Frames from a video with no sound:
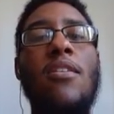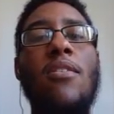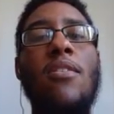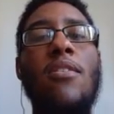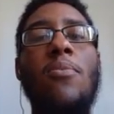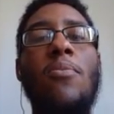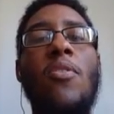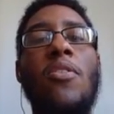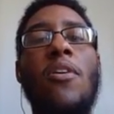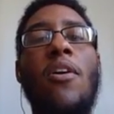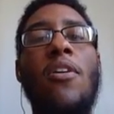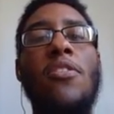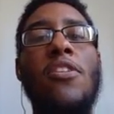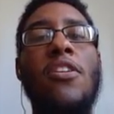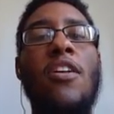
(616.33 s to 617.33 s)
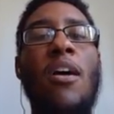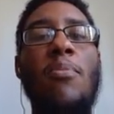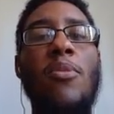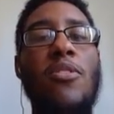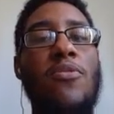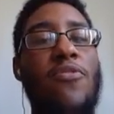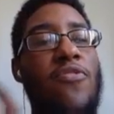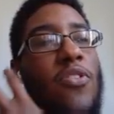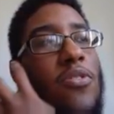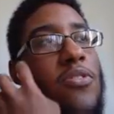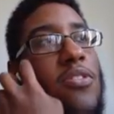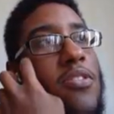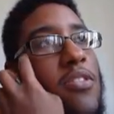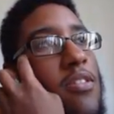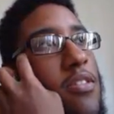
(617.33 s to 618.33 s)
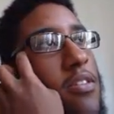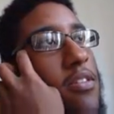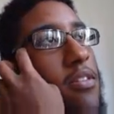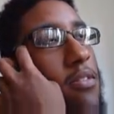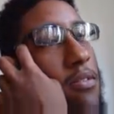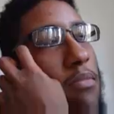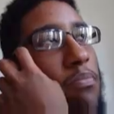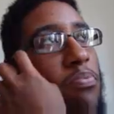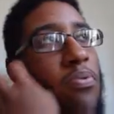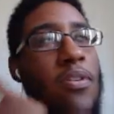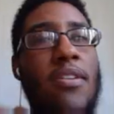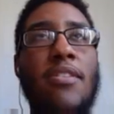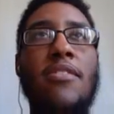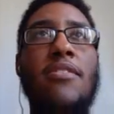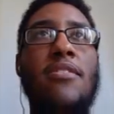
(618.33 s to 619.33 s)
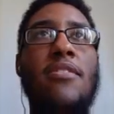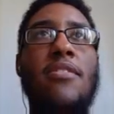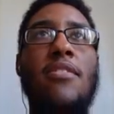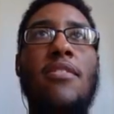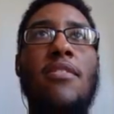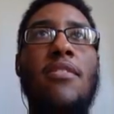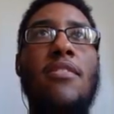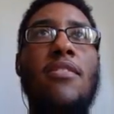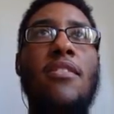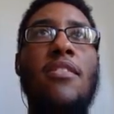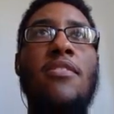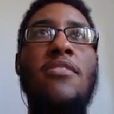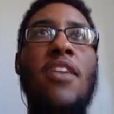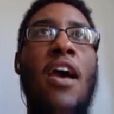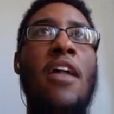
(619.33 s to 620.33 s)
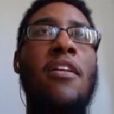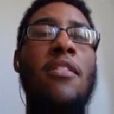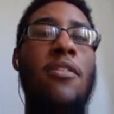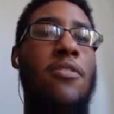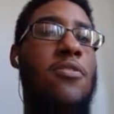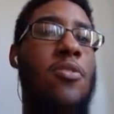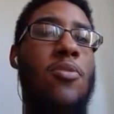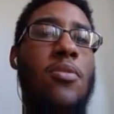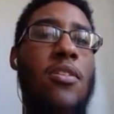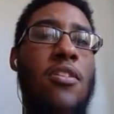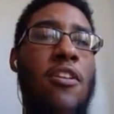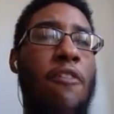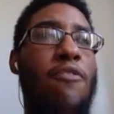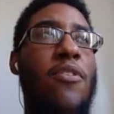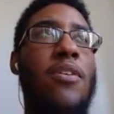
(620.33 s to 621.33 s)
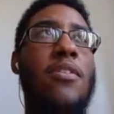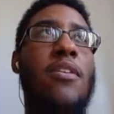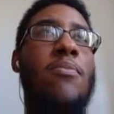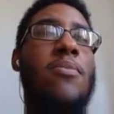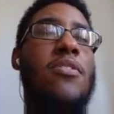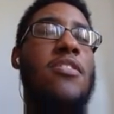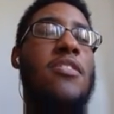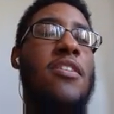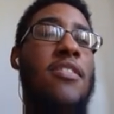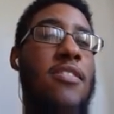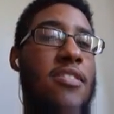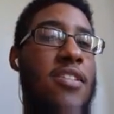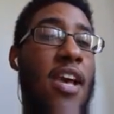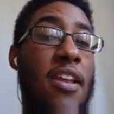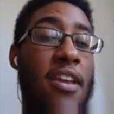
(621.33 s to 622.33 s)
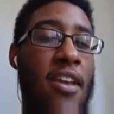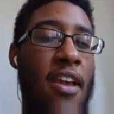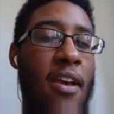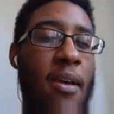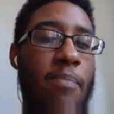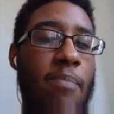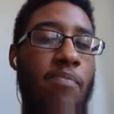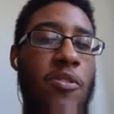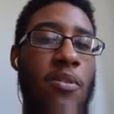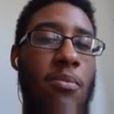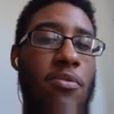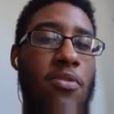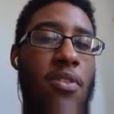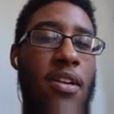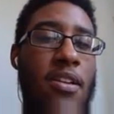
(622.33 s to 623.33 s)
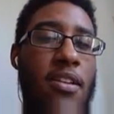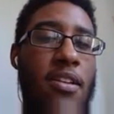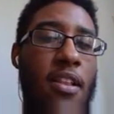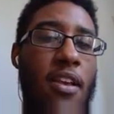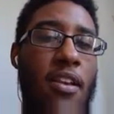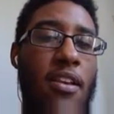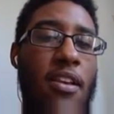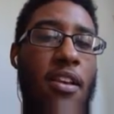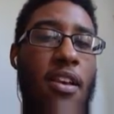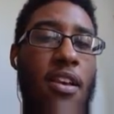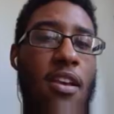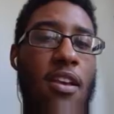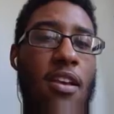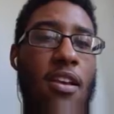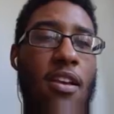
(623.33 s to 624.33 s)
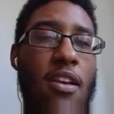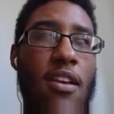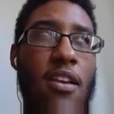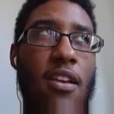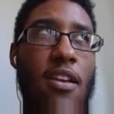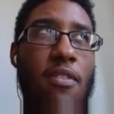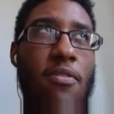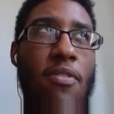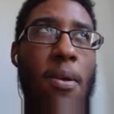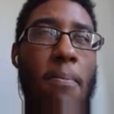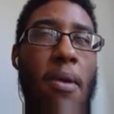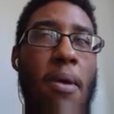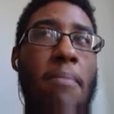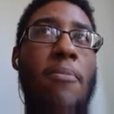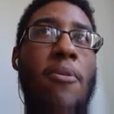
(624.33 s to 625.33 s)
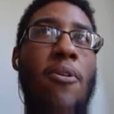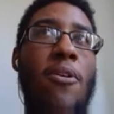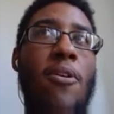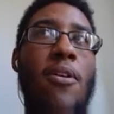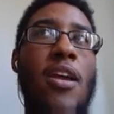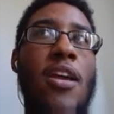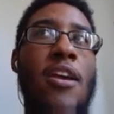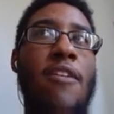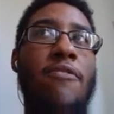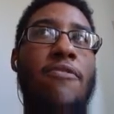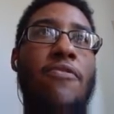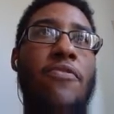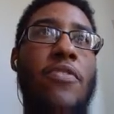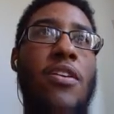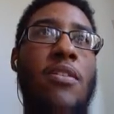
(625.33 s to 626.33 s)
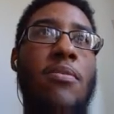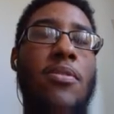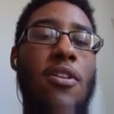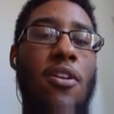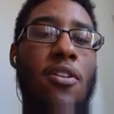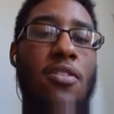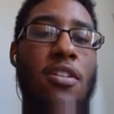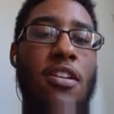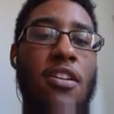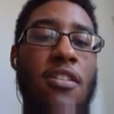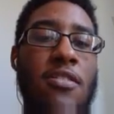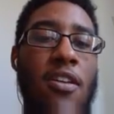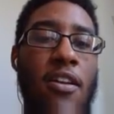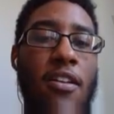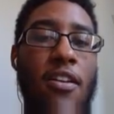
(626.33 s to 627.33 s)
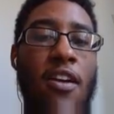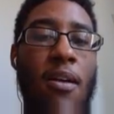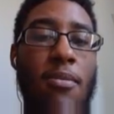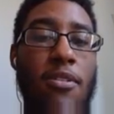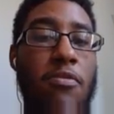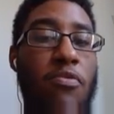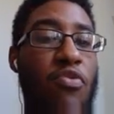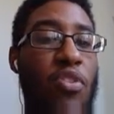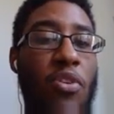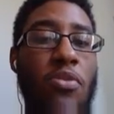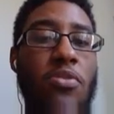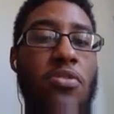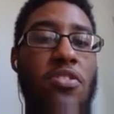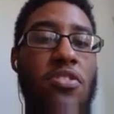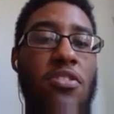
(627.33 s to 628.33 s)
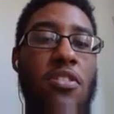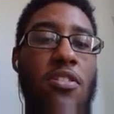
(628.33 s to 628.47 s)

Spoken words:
when the Archie comics first print, like Sally looked totally different than what she did in Sad AM. So I'm trying to like remember if it was the Archie Sonic comics first